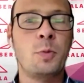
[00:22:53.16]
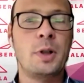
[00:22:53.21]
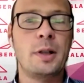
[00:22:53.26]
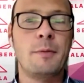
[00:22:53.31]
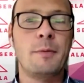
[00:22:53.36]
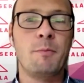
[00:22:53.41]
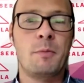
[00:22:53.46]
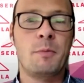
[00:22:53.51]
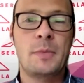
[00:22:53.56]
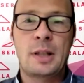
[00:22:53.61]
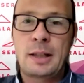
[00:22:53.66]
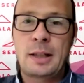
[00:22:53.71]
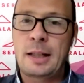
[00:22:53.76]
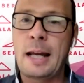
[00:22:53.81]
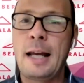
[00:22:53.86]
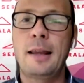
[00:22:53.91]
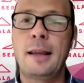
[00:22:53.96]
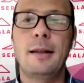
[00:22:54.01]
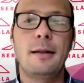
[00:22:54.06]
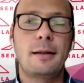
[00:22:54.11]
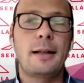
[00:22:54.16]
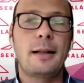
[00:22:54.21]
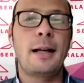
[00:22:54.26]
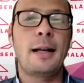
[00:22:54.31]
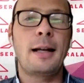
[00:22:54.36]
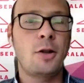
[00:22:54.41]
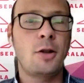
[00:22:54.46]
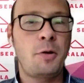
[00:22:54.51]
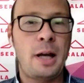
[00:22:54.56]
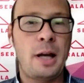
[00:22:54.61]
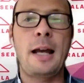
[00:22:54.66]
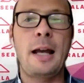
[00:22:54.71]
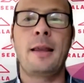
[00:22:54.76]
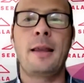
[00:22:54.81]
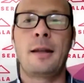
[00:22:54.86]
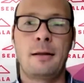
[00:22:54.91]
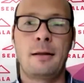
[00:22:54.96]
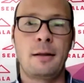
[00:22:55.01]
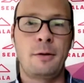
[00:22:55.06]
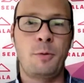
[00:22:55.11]
So take this as,
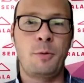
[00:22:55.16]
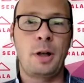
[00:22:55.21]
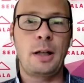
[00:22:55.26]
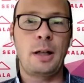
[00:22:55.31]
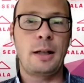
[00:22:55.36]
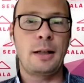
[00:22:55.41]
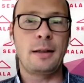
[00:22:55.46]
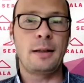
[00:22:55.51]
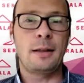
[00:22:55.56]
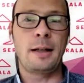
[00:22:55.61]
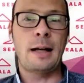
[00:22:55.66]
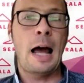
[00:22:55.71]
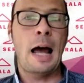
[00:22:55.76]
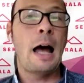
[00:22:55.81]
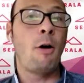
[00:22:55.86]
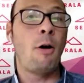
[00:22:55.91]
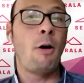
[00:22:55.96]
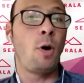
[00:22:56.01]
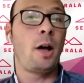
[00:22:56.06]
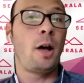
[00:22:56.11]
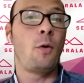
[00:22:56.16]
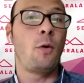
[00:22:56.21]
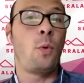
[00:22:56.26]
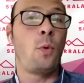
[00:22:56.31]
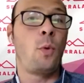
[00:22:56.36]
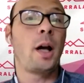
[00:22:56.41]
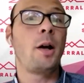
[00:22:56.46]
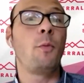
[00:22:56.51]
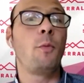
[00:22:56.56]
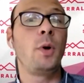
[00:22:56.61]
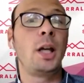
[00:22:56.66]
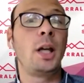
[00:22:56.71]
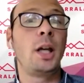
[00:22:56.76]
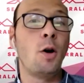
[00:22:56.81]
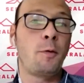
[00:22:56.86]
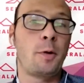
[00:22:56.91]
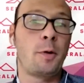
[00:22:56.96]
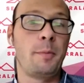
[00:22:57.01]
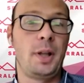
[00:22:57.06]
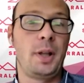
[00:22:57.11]
okay, this is what it is, and where can we
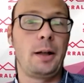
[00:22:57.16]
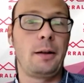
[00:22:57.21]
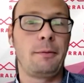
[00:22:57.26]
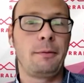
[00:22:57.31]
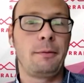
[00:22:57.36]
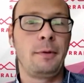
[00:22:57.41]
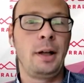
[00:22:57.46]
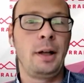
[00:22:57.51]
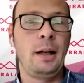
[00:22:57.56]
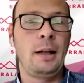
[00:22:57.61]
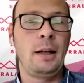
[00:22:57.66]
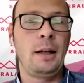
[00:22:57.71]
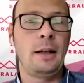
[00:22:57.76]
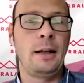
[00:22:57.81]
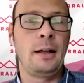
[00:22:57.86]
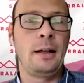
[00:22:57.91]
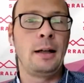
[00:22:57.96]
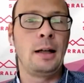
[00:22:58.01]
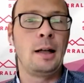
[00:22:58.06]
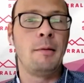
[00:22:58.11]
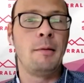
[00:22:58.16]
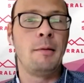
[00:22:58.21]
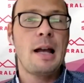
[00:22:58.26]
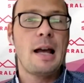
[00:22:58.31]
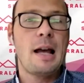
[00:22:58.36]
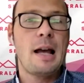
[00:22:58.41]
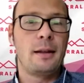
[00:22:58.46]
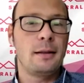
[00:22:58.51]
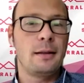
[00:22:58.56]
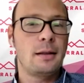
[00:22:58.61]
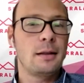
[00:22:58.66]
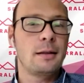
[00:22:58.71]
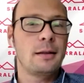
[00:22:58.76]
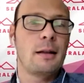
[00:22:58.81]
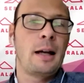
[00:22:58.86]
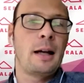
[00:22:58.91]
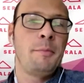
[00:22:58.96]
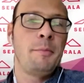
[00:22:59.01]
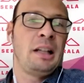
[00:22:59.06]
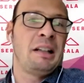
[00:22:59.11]
go from there, right? And this
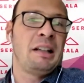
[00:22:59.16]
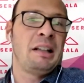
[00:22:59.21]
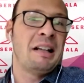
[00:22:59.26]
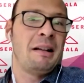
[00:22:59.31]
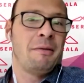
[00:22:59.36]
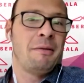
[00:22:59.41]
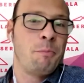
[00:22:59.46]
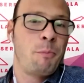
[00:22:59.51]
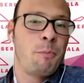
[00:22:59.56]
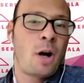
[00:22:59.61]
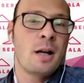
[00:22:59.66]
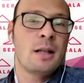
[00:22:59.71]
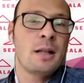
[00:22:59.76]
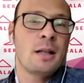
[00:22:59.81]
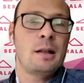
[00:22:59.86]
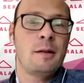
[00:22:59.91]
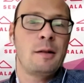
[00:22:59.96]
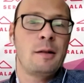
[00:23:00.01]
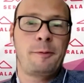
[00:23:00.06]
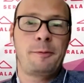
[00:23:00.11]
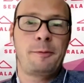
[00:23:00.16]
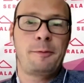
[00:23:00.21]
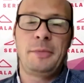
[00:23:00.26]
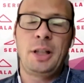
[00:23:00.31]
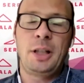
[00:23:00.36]
is, I mean, a positive,